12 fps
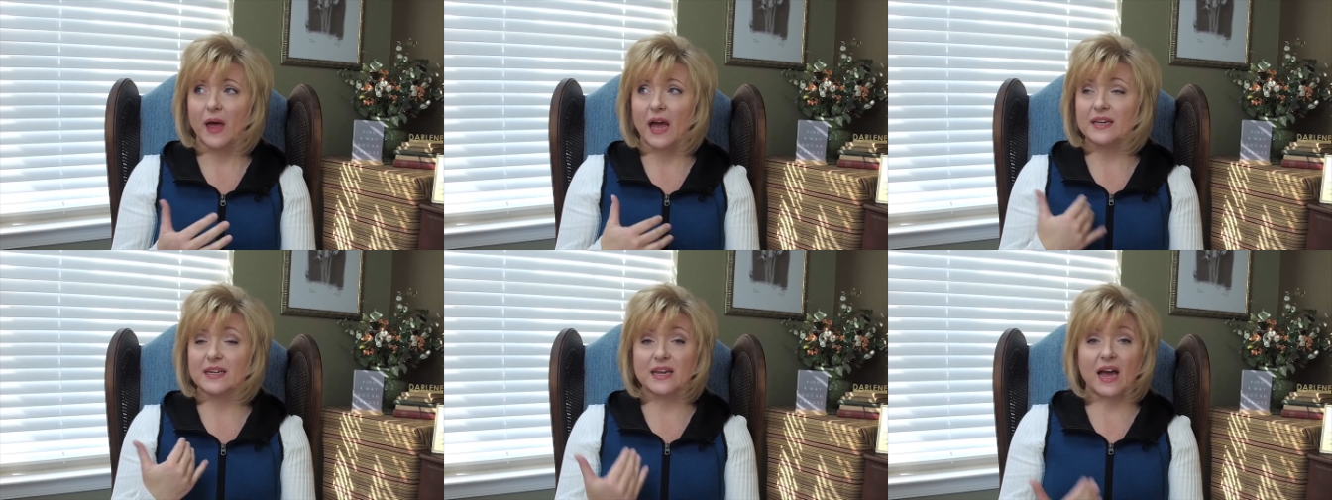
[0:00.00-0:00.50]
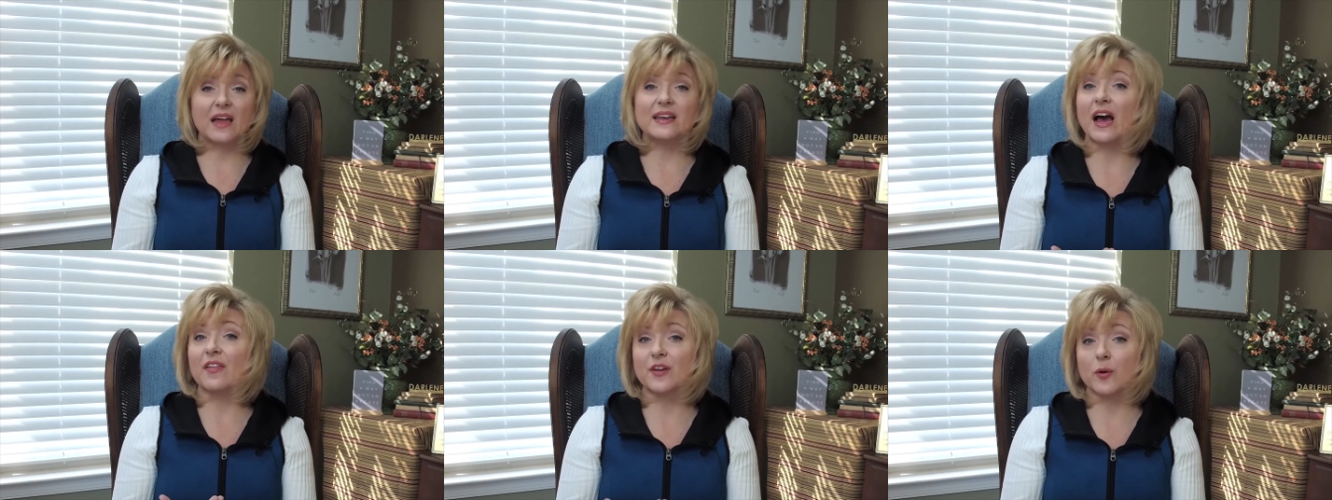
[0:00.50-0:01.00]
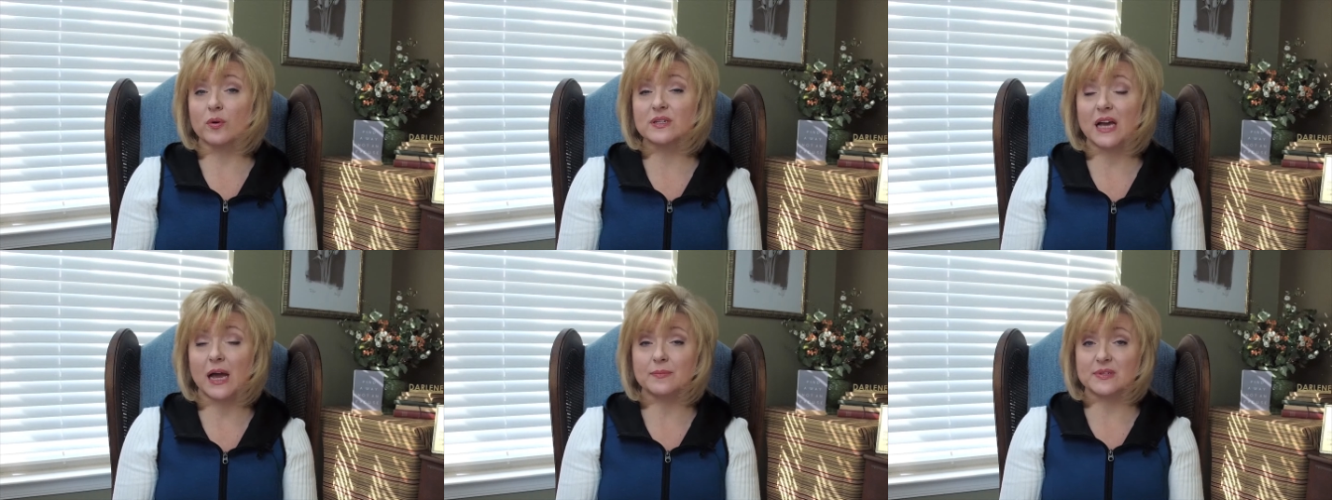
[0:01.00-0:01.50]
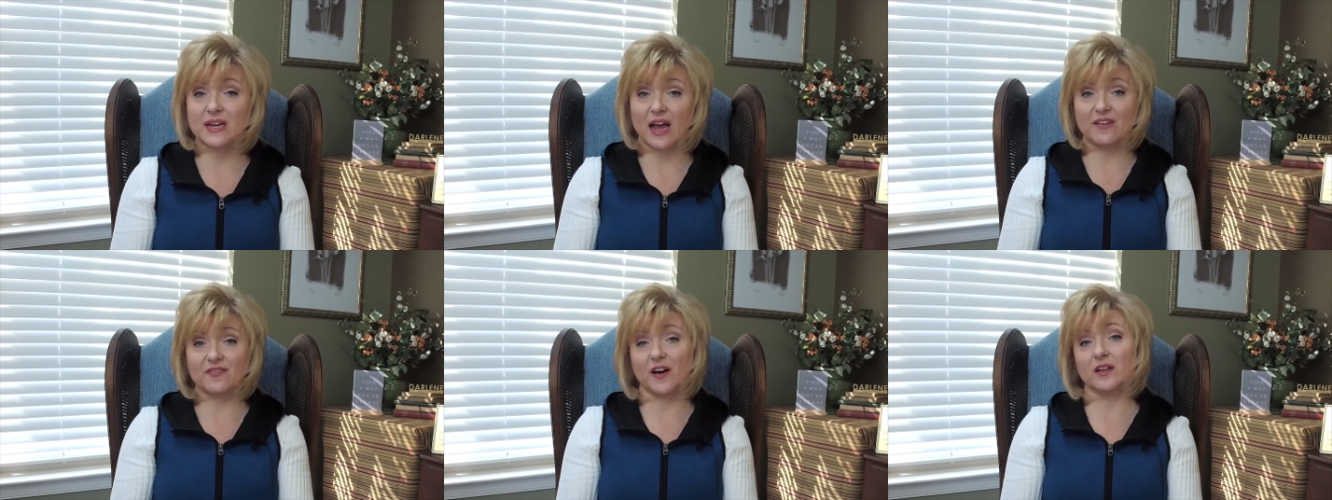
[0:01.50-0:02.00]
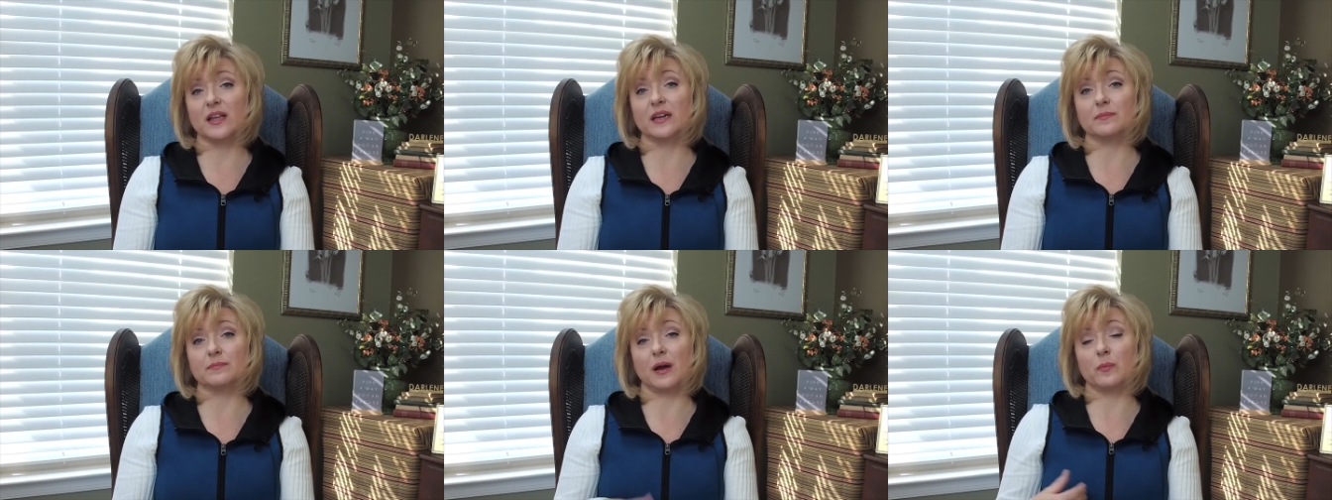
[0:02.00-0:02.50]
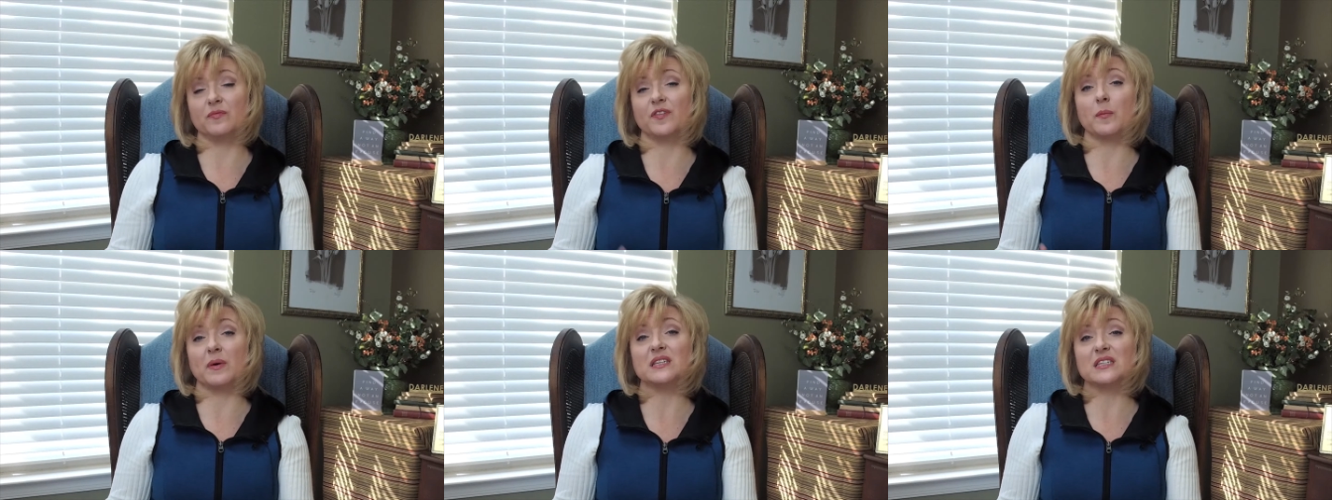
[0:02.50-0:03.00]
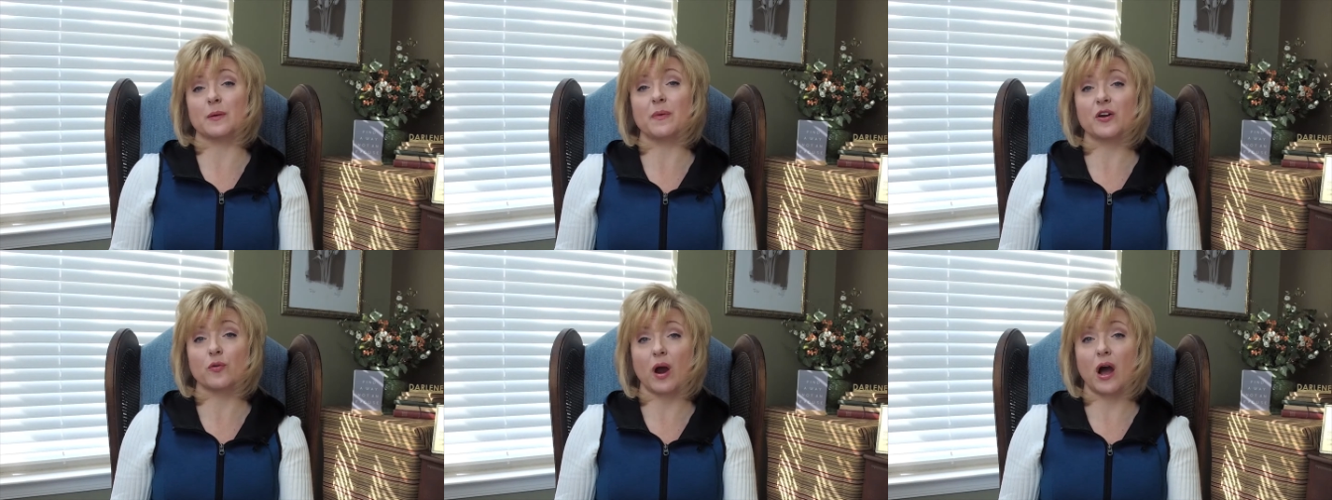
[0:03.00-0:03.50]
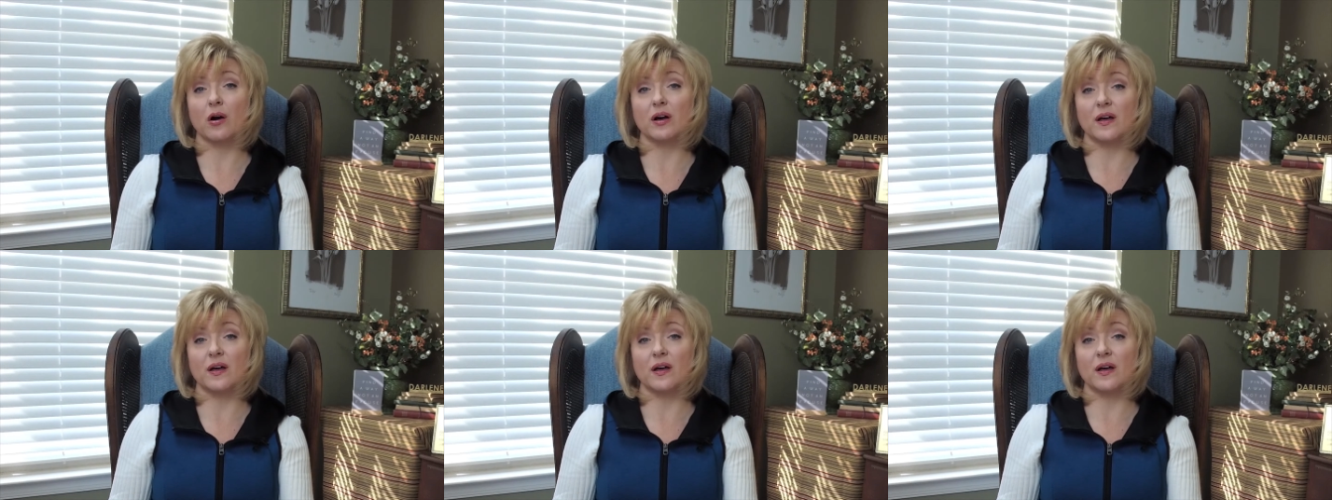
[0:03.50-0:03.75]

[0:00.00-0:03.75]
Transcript: I did not. Now, there were times that I felt like I felt my stomach growl,